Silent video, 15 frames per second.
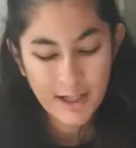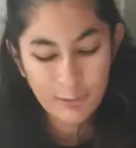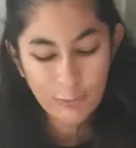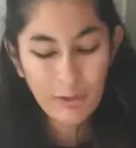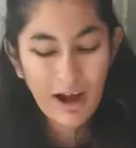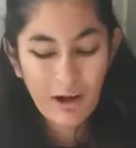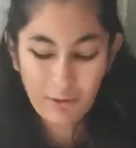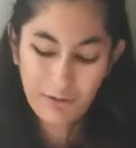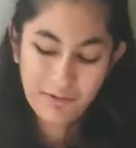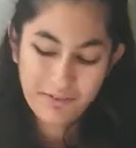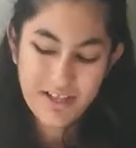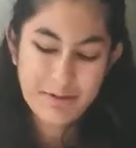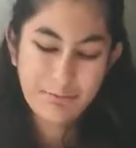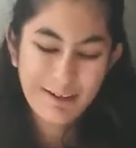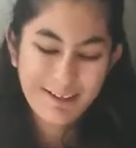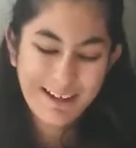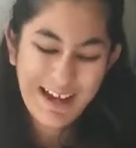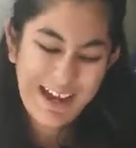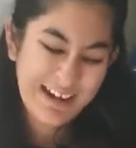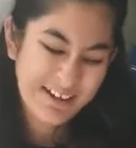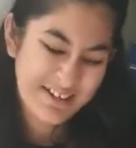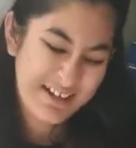Well, there's one
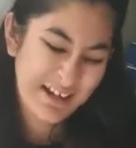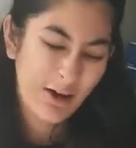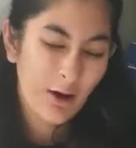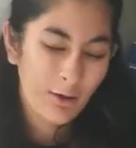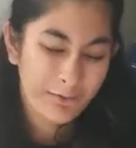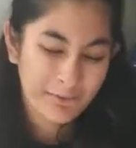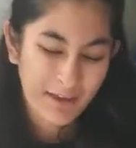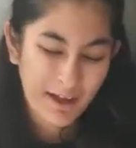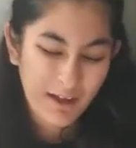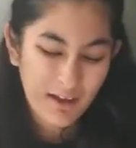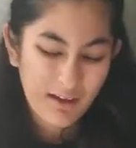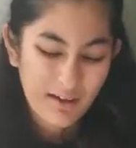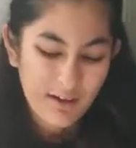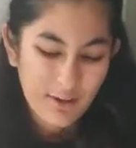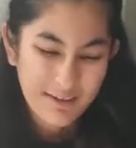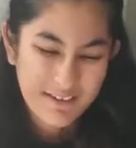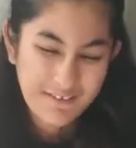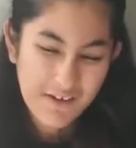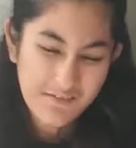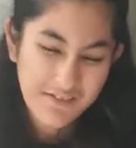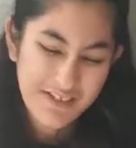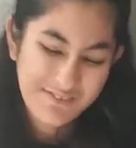candidate on there, on the
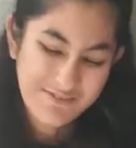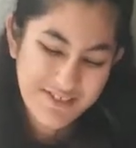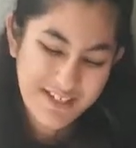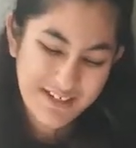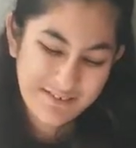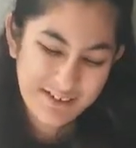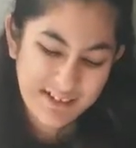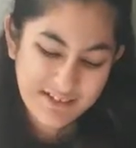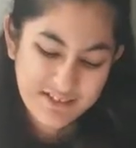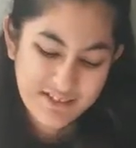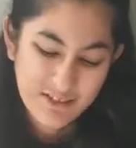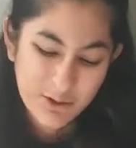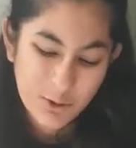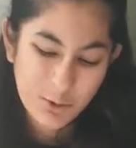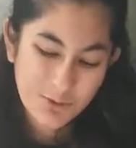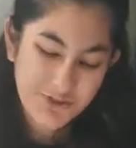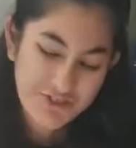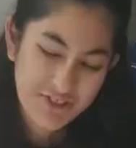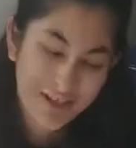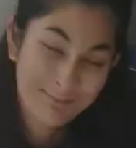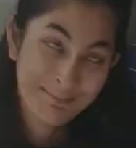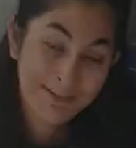15th series, called
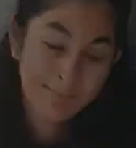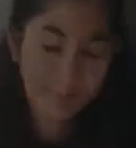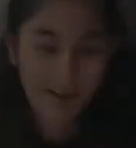Souleyman